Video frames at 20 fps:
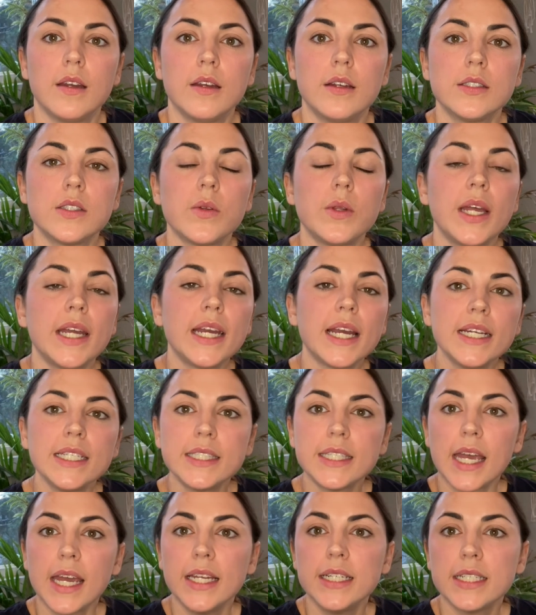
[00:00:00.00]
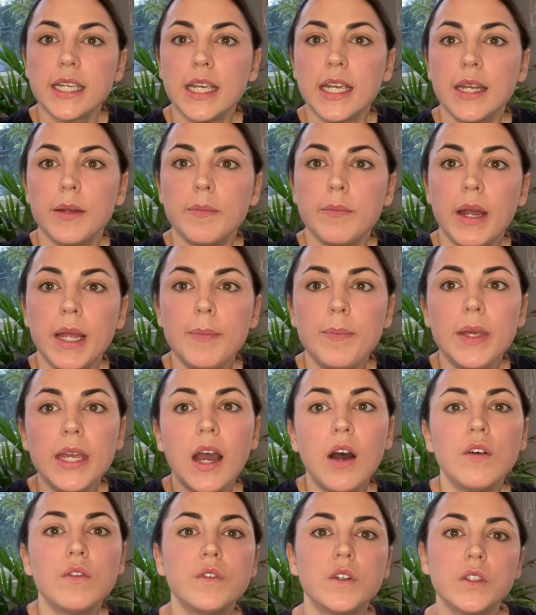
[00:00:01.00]
So like I said, it might be
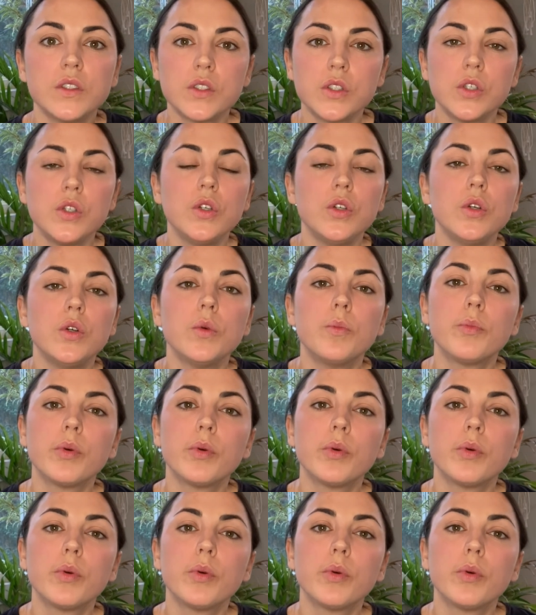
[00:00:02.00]
helpful to